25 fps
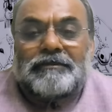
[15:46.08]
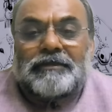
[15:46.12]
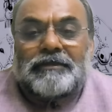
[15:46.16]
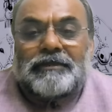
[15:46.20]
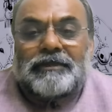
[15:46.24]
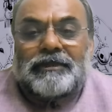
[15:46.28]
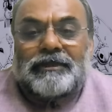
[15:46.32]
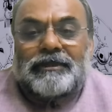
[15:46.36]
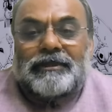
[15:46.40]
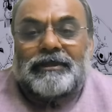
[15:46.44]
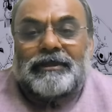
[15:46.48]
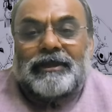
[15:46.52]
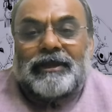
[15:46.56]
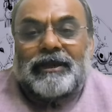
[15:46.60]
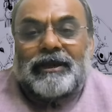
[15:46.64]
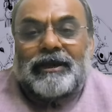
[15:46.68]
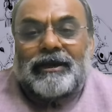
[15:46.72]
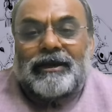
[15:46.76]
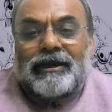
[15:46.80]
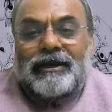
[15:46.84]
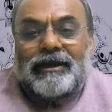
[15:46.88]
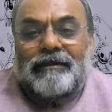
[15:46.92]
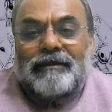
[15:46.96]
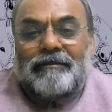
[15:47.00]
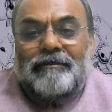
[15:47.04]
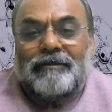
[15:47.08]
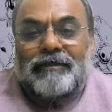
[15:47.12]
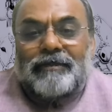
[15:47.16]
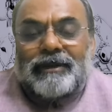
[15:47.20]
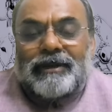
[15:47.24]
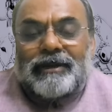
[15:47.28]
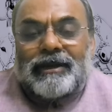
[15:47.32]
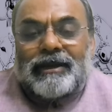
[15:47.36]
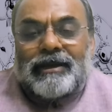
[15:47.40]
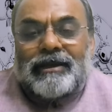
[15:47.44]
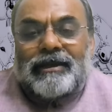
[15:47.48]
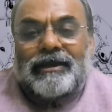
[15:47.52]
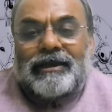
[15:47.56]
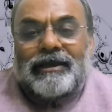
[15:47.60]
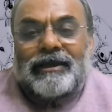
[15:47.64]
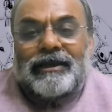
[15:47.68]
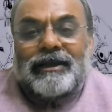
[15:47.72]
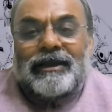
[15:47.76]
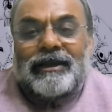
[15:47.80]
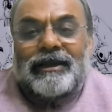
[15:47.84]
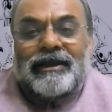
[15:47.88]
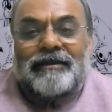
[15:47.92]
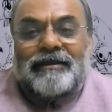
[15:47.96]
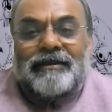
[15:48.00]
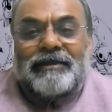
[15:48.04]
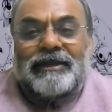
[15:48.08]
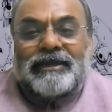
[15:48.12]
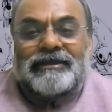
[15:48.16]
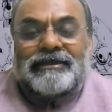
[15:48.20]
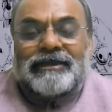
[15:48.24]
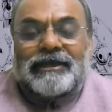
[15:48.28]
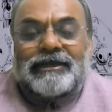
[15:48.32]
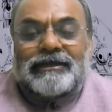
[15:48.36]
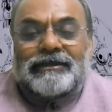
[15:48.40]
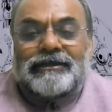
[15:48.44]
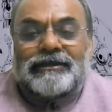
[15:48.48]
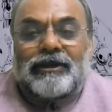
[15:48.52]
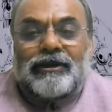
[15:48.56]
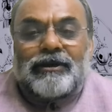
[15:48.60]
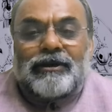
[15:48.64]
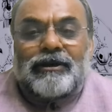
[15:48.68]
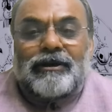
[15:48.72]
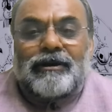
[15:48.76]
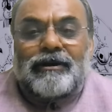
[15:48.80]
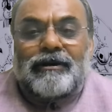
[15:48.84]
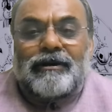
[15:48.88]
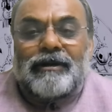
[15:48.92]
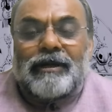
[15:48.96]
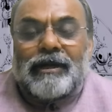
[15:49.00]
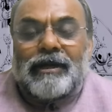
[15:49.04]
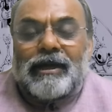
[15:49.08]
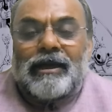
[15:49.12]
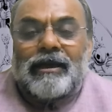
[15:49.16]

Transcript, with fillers: the uh, leader b says no no